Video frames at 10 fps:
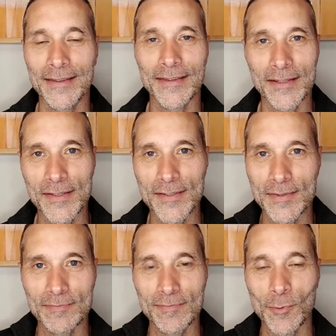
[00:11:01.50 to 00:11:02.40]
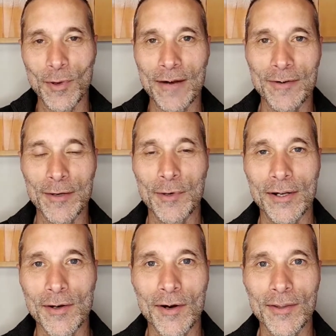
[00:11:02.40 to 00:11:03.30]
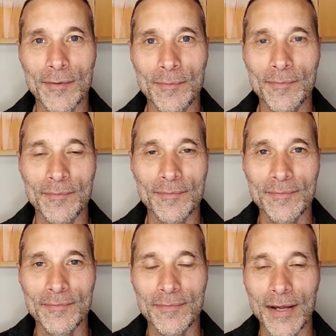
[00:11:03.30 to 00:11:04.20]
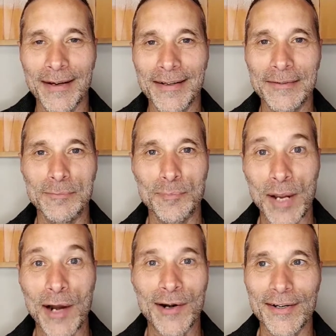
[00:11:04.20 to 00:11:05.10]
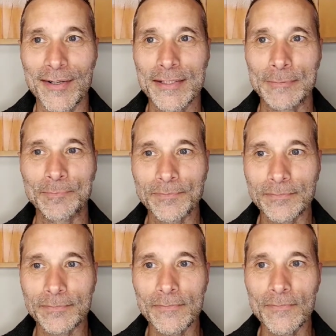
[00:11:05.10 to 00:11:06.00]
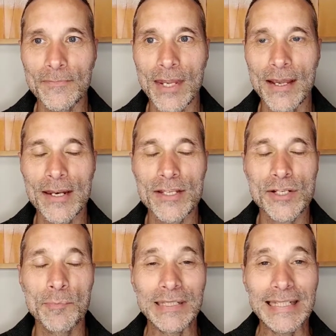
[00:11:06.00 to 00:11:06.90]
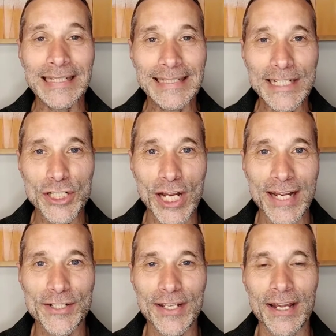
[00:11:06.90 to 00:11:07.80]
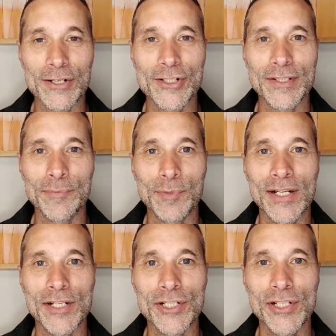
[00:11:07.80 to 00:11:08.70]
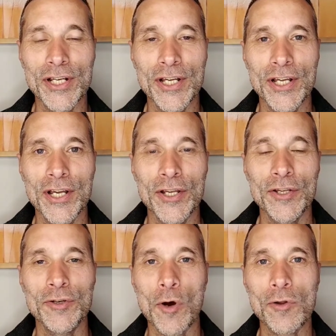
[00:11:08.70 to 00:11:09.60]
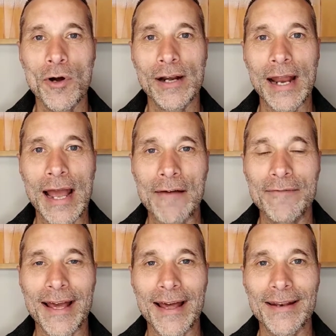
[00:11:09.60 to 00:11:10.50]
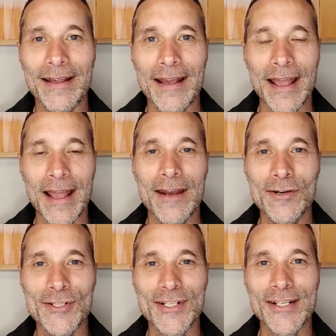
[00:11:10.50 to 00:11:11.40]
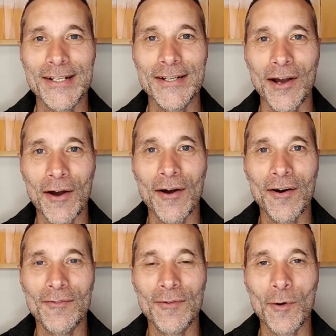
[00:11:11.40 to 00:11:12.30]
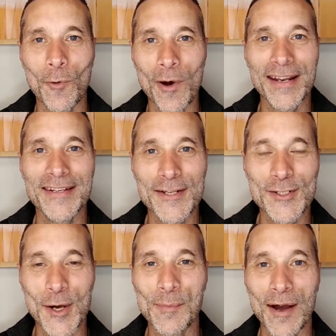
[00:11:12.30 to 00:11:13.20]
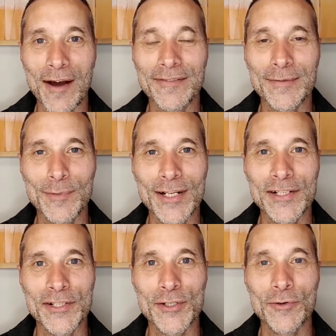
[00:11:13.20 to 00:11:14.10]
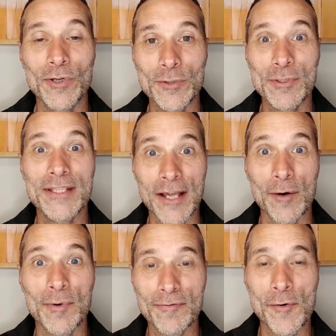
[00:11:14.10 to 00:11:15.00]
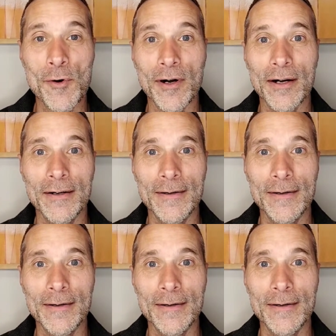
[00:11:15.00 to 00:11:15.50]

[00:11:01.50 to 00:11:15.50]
these whatever you want to call them barriers, it has completely changed the energy of the bridge. You no longer have that energy of wanting to jump off the bridge, which was there before.